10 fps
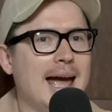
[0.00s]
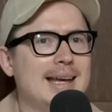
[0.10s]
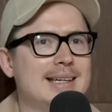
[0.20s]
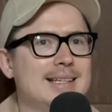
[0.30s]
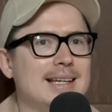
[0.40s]

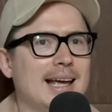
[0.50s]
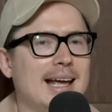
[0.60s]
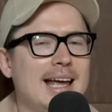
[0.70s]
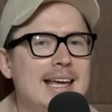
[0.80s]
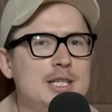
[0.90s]
and
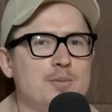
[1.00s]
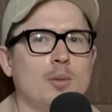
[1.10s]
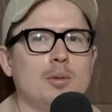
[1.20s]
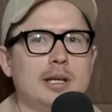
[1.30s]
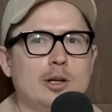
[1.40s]
he's
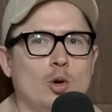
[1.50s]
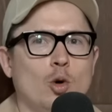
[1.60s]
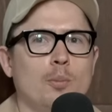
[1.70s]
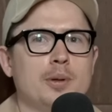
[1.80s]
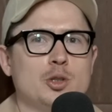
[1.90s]
probably
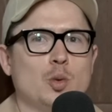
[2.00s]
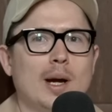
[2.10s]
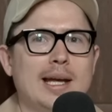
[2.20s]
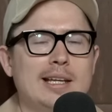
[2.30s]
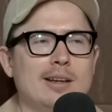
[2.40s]
caught
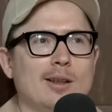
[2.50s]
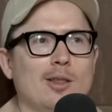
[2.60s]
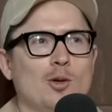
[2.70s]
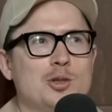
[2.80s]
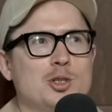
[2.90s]
between
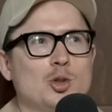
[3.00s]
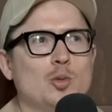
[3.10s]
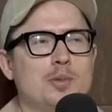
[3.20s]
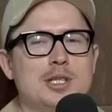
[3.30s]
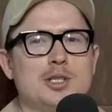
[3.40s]
those
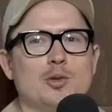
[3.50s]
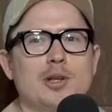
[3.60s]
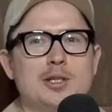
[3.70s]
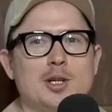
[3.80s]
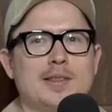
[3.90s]
two positional
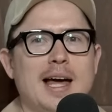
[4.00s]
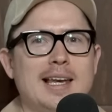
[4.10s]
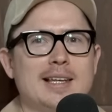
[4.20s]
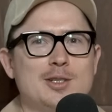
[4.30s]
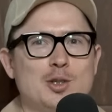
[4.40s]
things, like
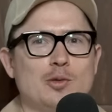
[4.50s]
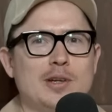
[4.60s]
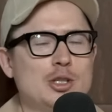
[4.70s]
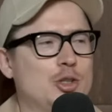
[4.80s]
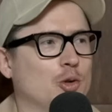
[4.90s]
that sort of
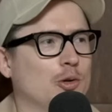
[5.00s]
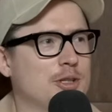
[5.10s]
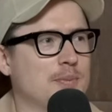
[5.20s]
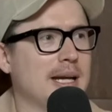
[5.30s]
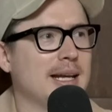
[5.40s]

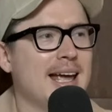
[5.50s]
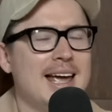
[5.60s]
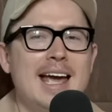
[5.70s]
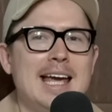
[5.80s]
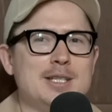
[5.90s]
endurance mid.
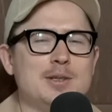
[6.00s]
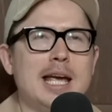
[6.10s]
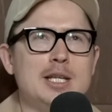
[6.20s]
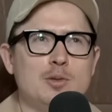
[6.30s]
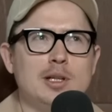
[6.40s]
He's
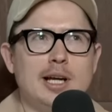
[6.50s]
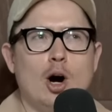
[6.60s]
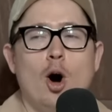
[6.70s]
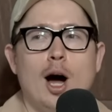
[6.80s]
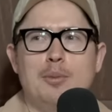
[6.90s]
he's really a
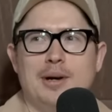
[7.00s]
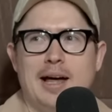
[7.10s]
hybrid